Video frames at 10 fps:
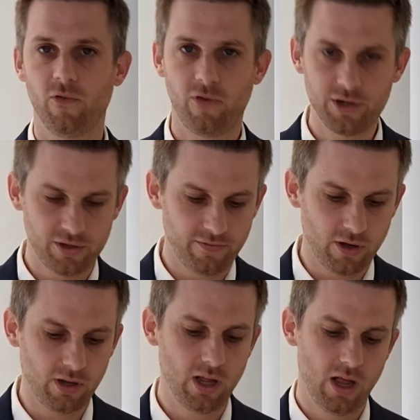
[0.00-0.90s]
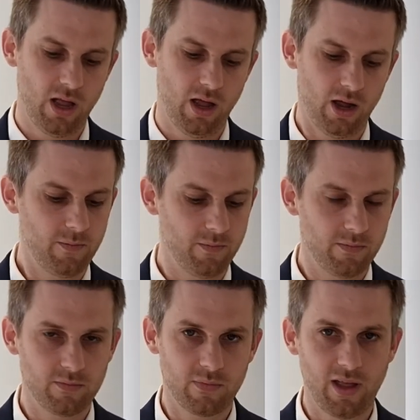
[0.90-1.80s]
First of all,
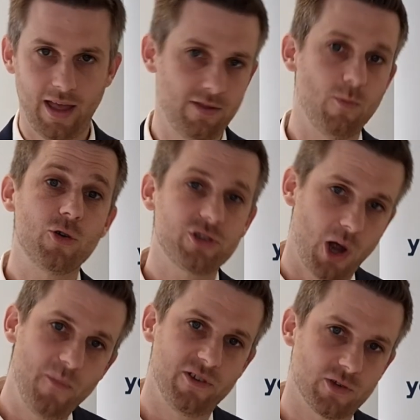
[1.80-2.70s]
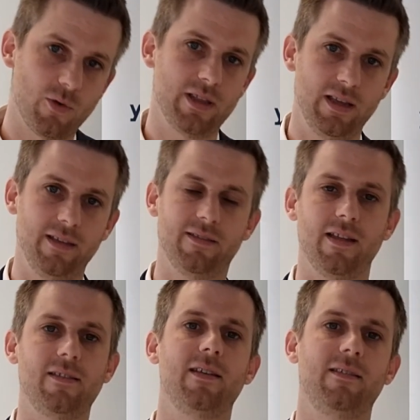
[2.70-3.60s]
and the most obvious one, is
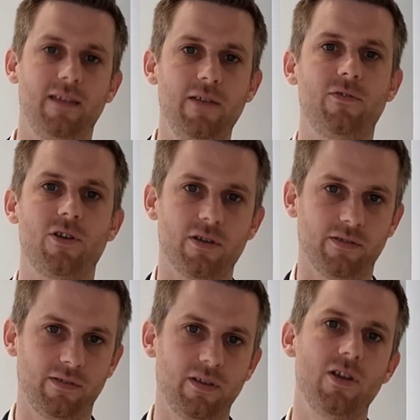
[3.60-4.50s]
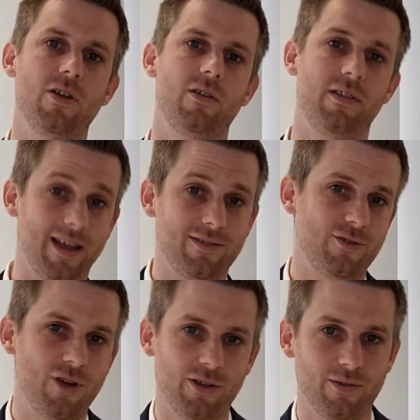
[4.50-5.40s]
that they save costs thanks
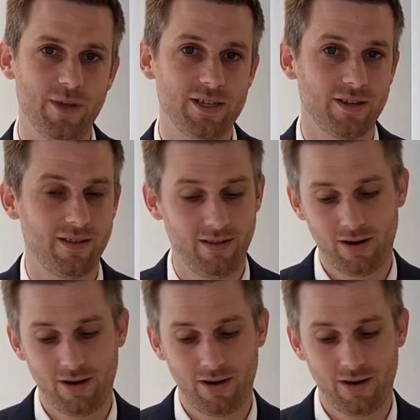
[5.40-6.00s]
to the automation.